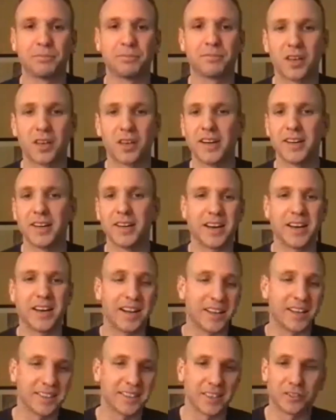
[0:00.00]
All right, and
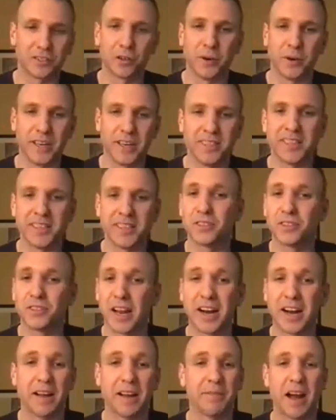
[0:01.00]
that's it's so easy. It's
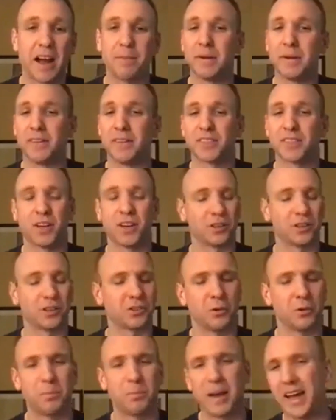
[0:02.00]
and I've I've been stung
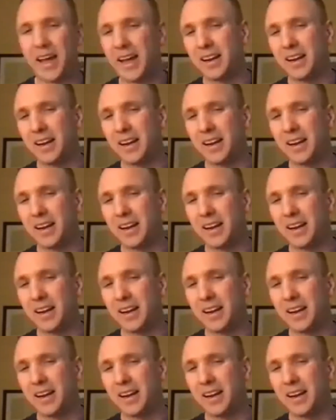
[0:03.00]
so bad.